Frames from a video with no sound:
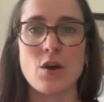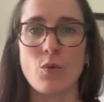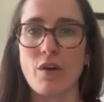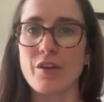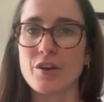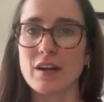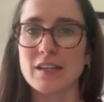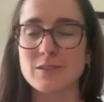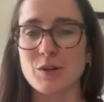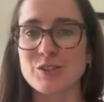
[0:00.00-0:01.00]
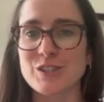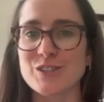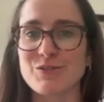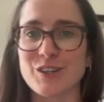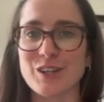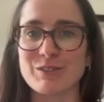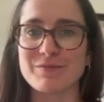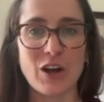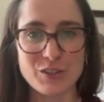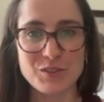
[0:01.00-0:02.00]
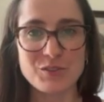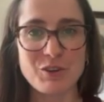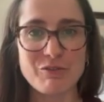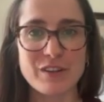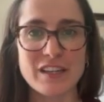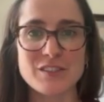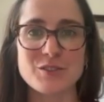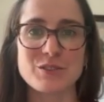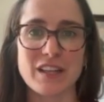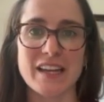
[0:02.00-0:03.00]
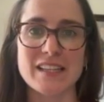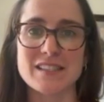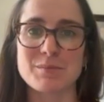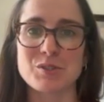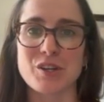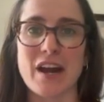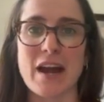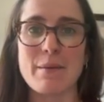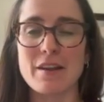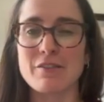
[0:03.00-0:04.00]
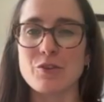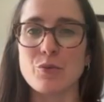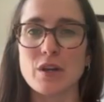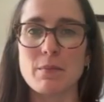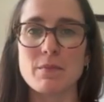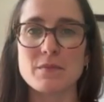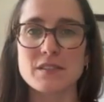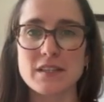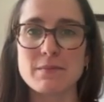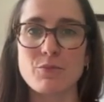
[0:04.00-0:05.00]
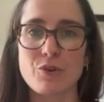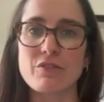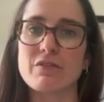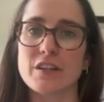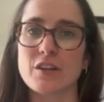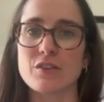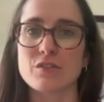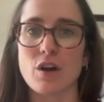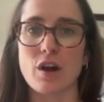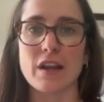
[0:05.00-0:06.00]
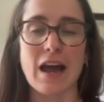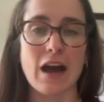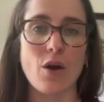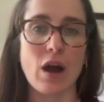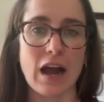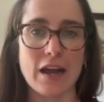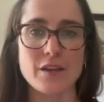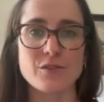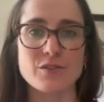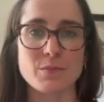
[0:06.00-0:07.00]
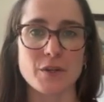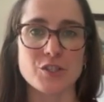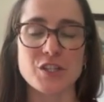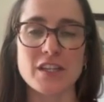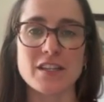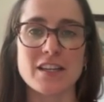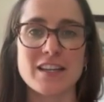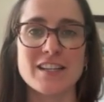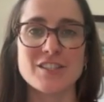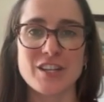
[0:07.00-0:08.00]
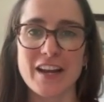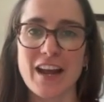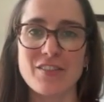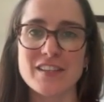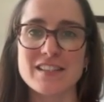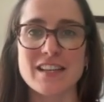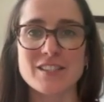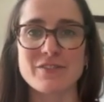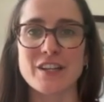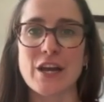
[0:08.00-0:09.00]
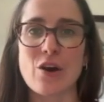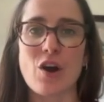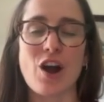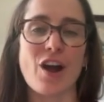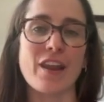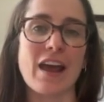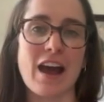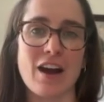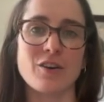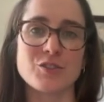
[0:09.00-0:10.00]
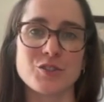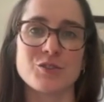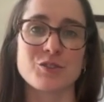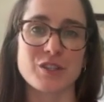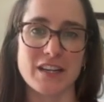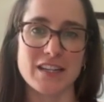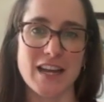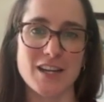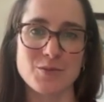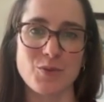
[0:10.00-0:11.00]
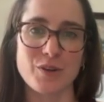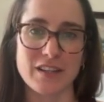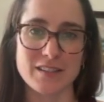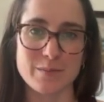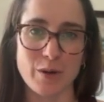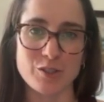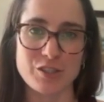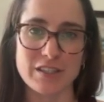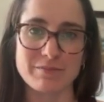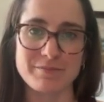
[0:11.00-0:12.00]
whether or not Smartsheet's for you. Also, don't forget to like and subscribe, and if you want to see more videos on how I use Smartsheet, check out this next video on how to create a dashboard in Smartsheet.